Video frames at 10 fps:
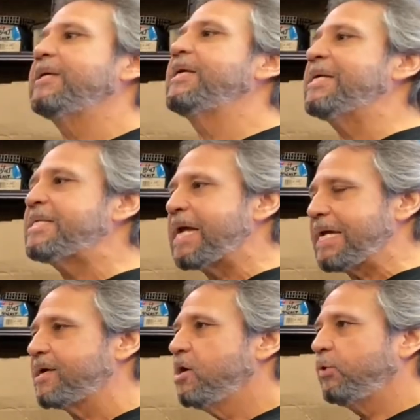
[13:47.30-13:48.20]

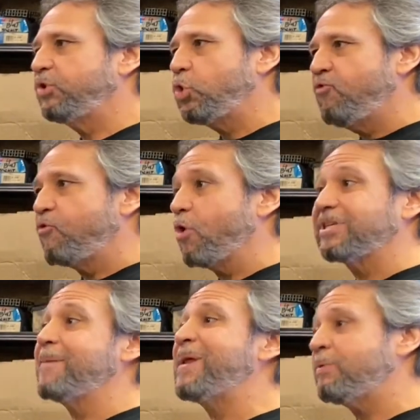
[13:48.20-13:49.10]
intake with 2 4s.
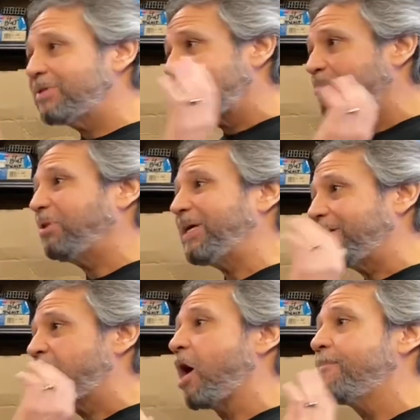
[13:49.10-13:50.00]
I mean, it was complete,
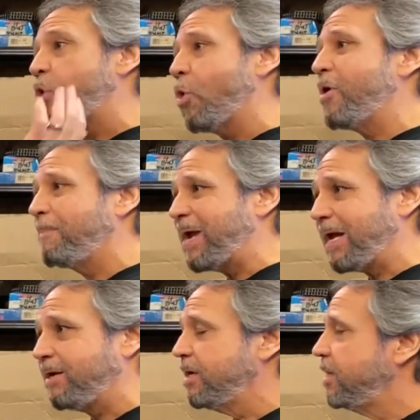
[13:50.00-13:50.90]
carved oil
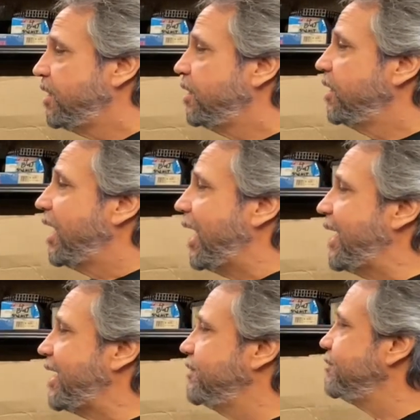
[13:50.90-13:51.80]
pan. And
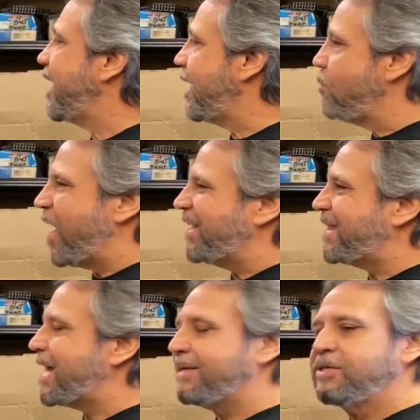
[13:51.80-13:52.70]
I wanted
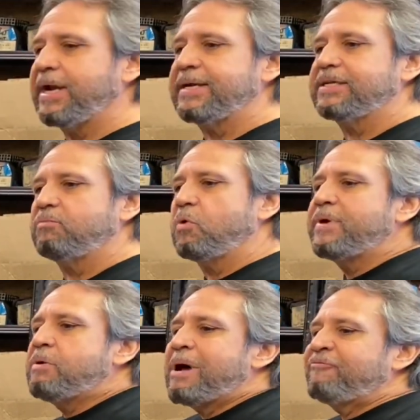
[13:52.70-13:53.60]
that. And I said, well, what do you want